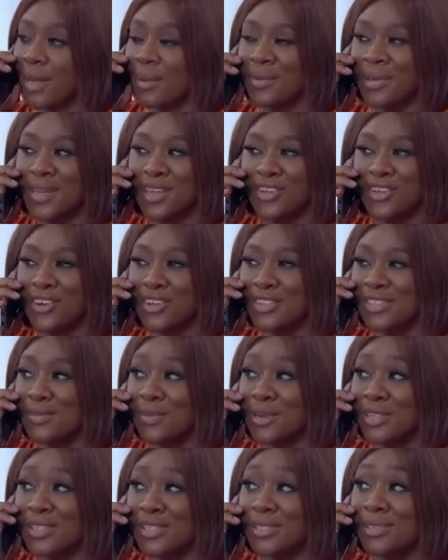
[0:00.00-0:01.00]
Amina, you're not
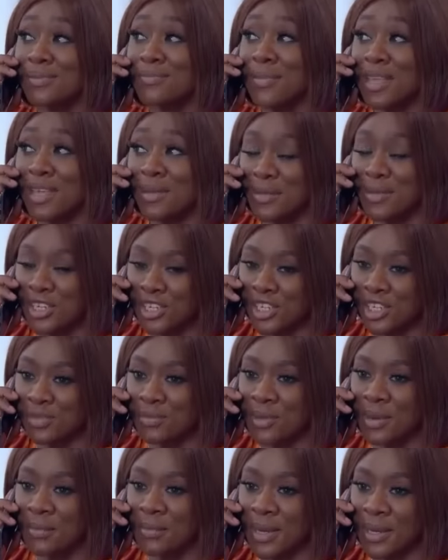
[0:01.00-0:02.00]
about to make me
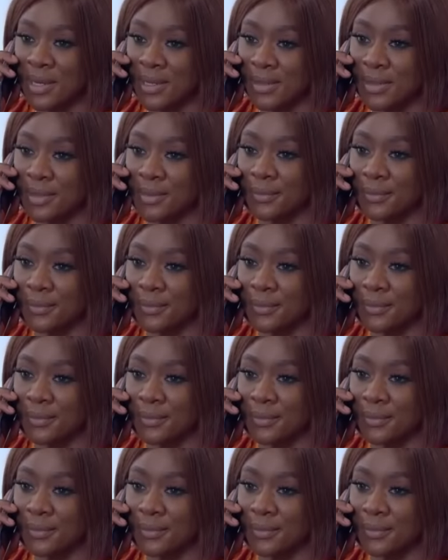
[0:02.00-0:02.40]
change my mind.